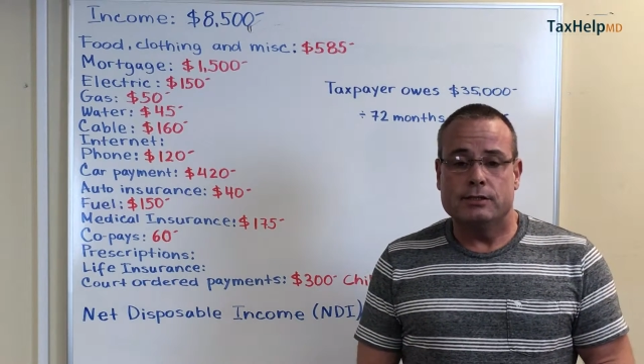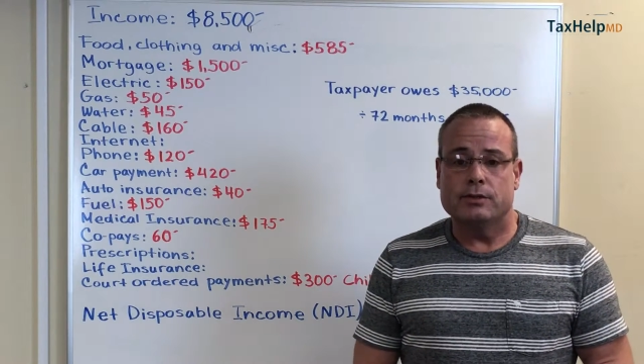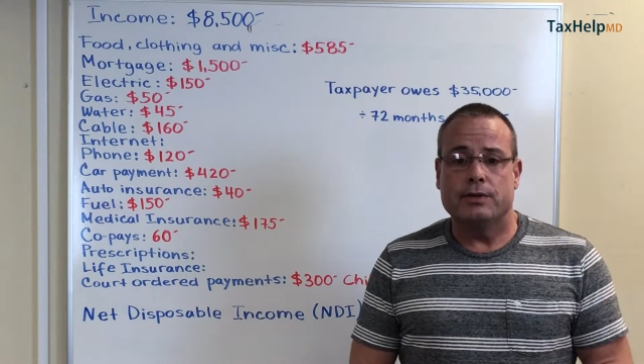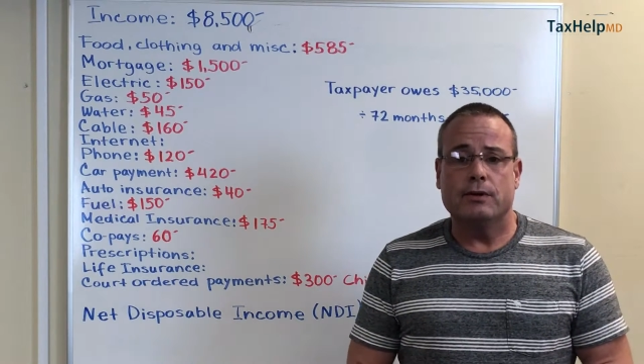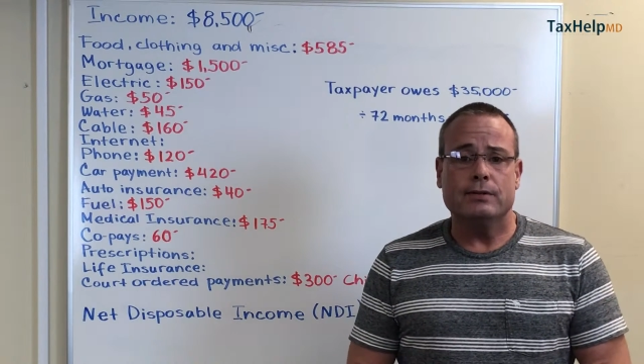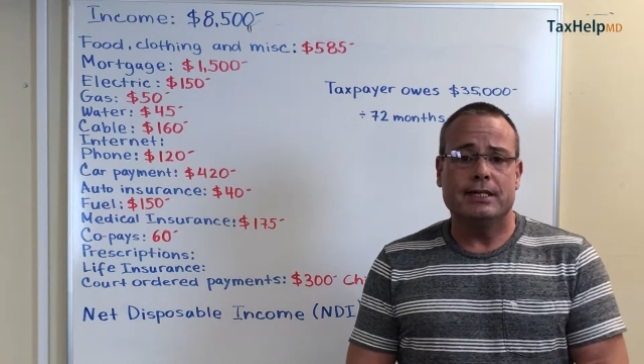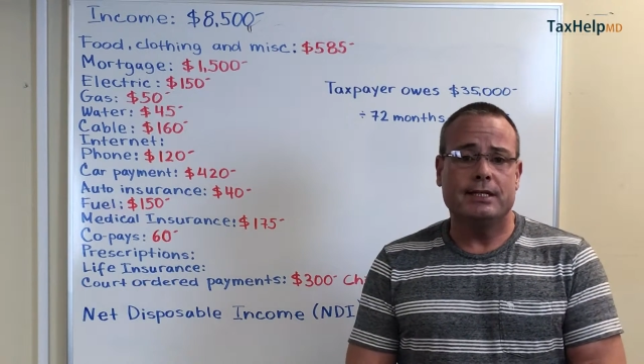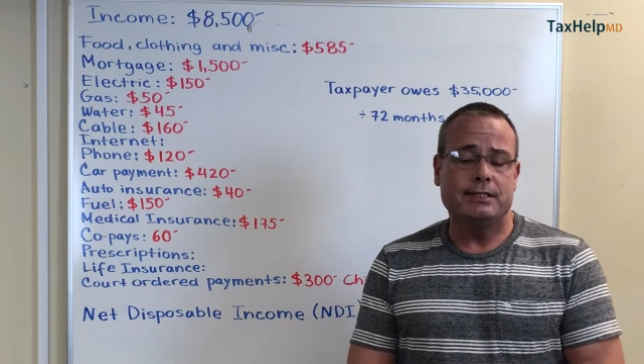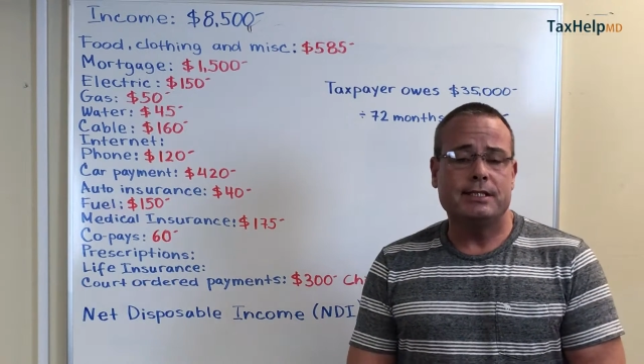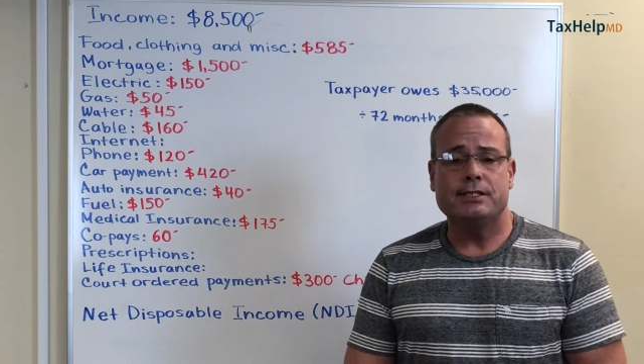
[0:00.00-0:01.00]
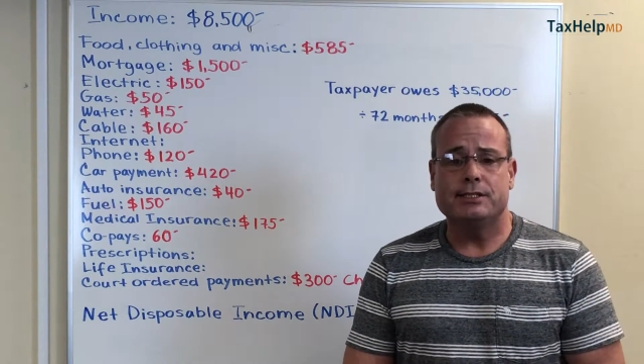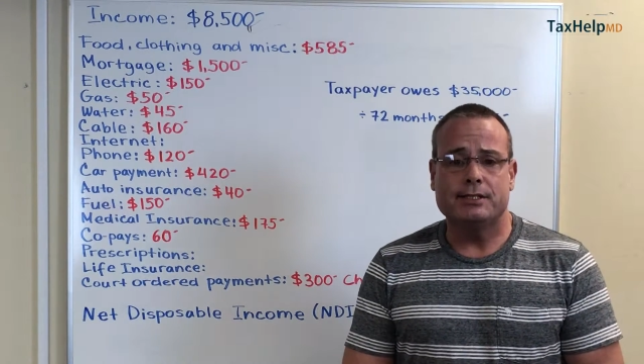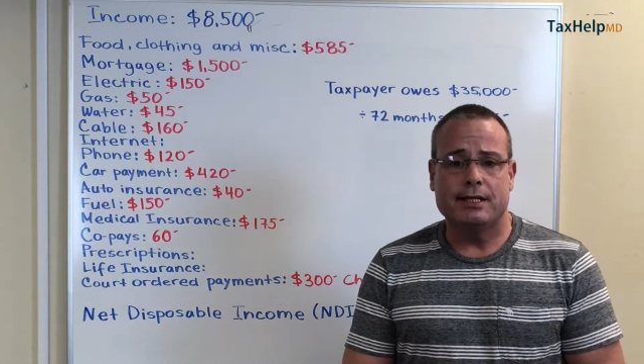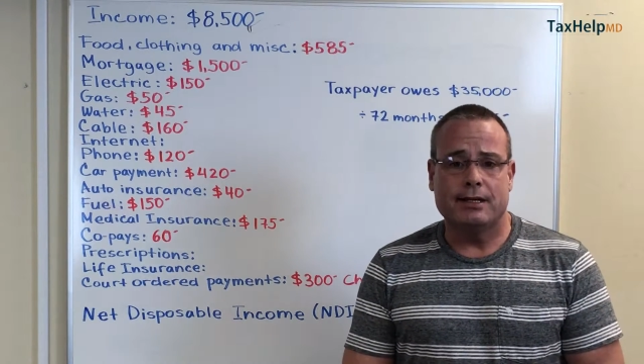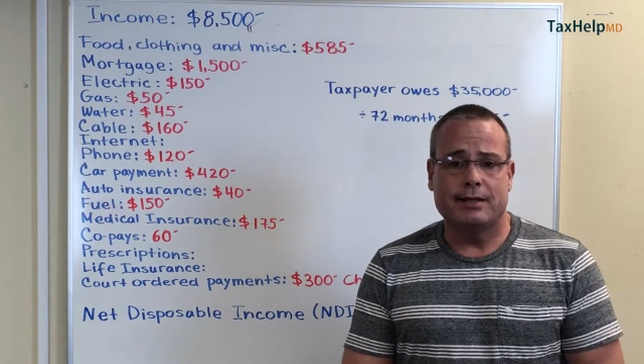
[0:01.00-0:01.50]
So the only
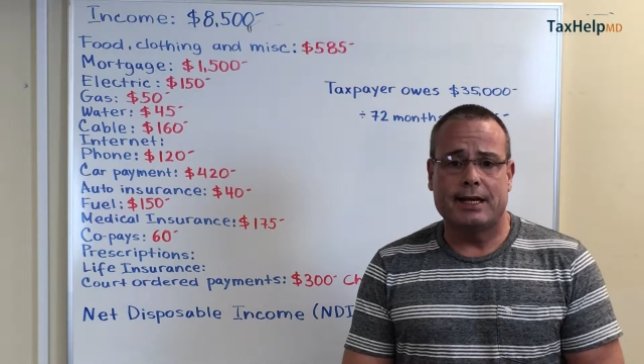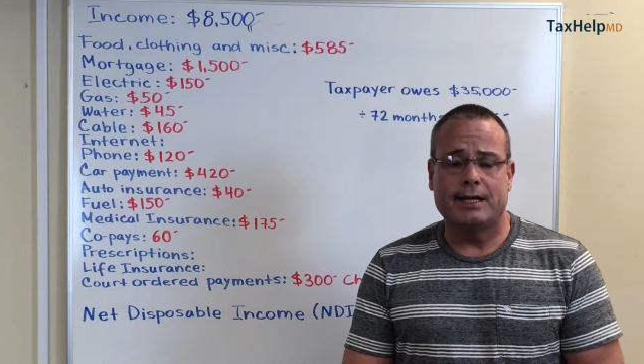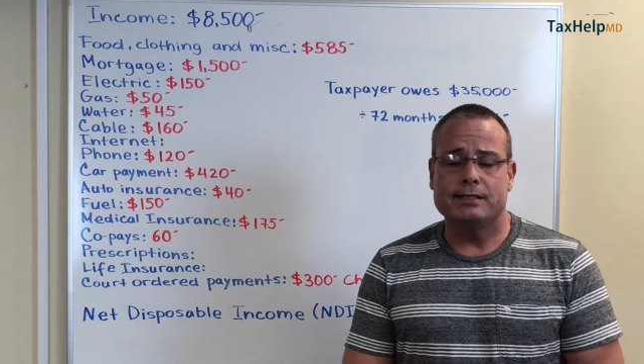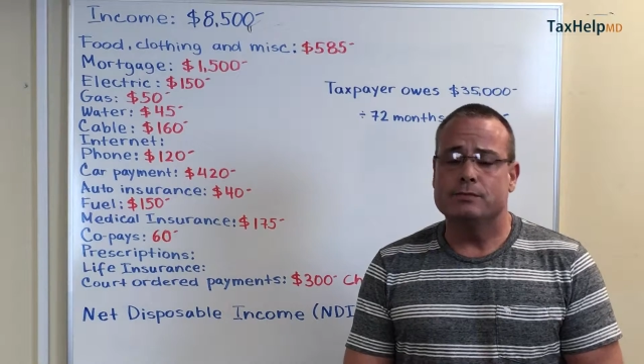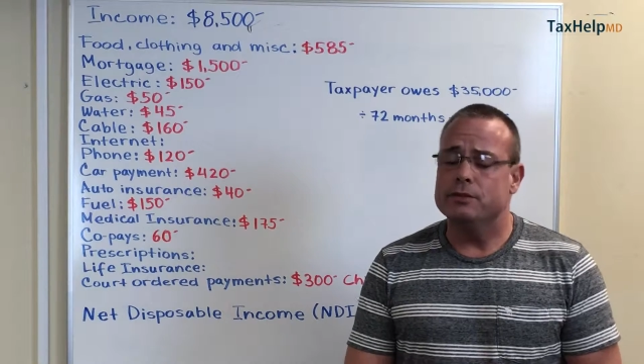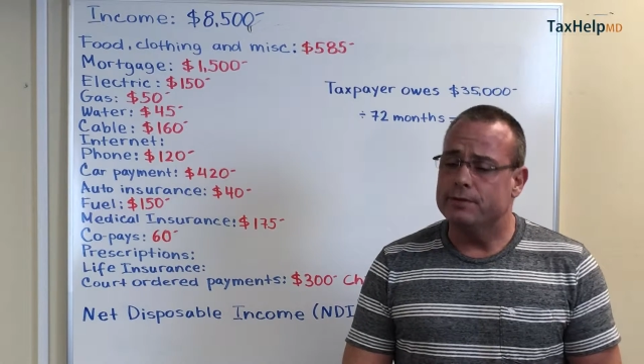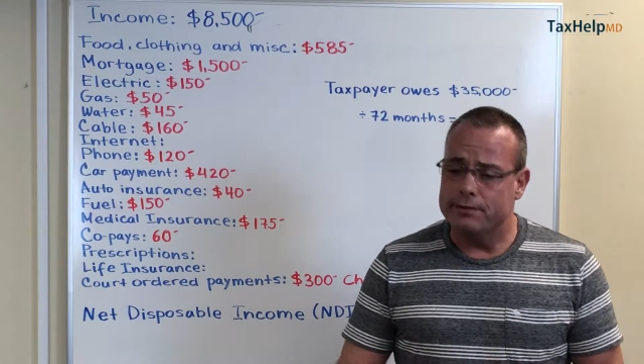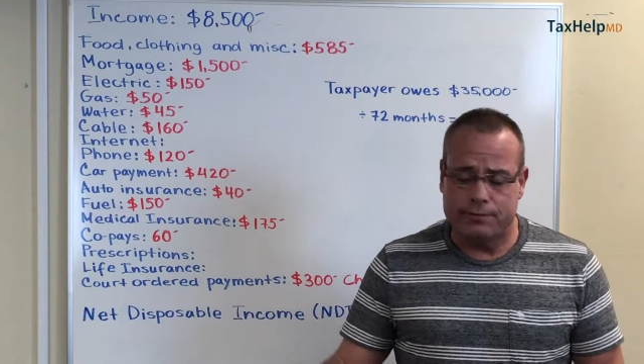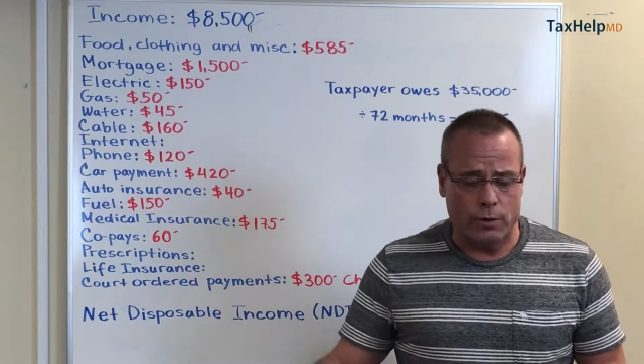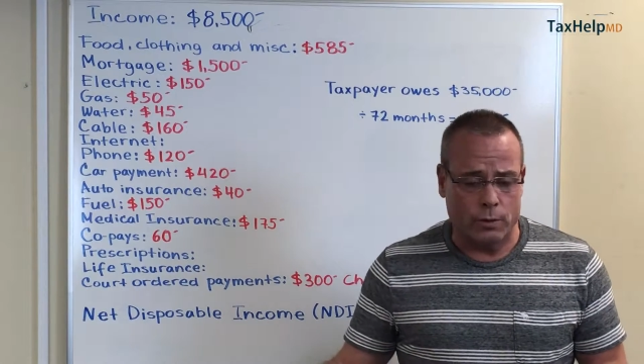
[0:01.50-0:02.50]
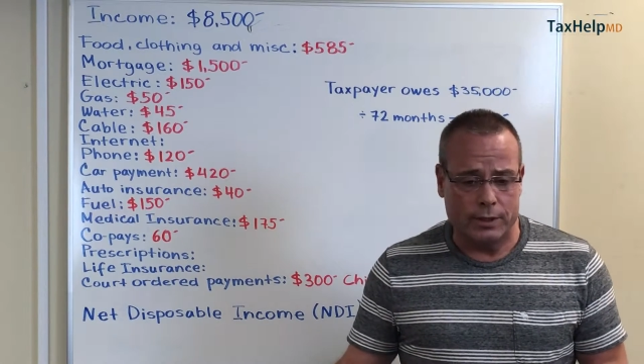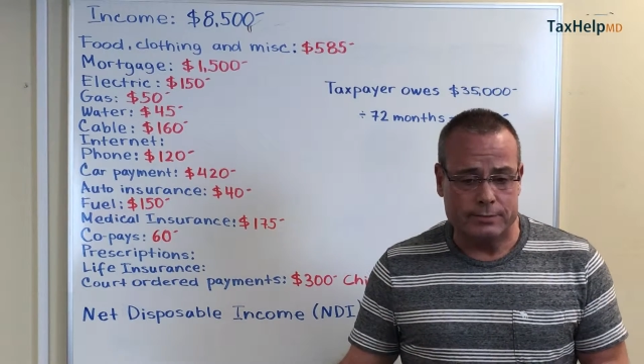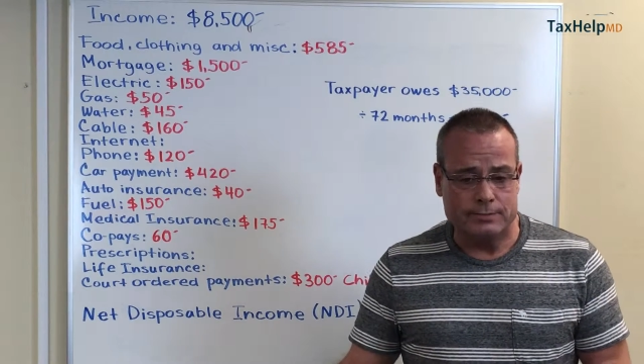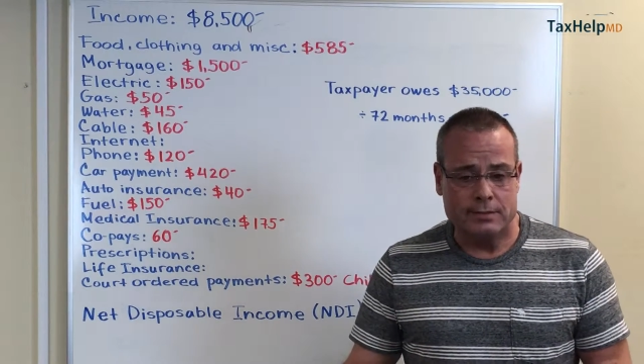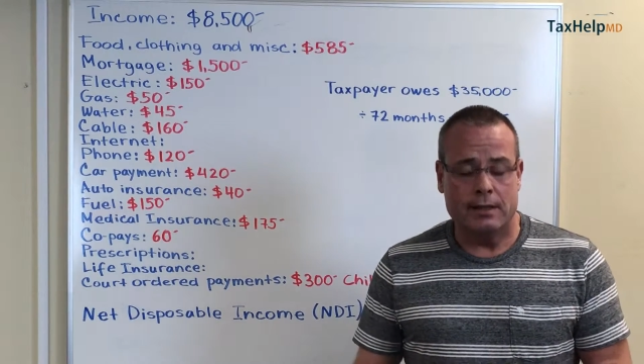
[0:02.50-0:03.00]
contingency on that is moving forward.